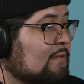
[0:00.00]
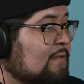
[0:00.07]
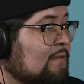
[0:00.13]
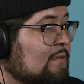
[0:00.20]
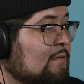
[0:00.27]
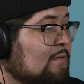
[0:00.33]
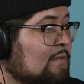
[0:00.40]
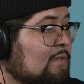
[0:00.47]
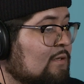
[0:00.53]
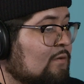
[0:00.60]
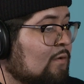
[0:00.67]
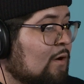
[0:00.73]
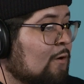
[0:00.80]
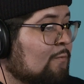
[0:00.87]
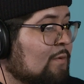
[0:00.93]
It's
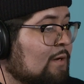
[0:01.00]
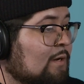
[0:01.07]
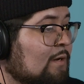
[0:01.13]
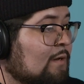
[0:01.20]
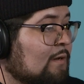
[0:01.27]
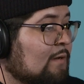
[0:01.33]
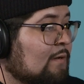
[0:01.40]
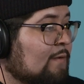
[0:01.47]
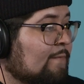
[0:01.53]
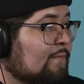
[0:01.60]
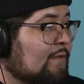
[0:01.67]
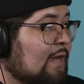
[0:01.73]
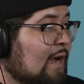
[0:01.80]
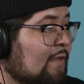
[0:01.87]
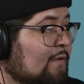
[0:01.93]
too open.
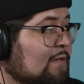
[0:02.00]
Yeah,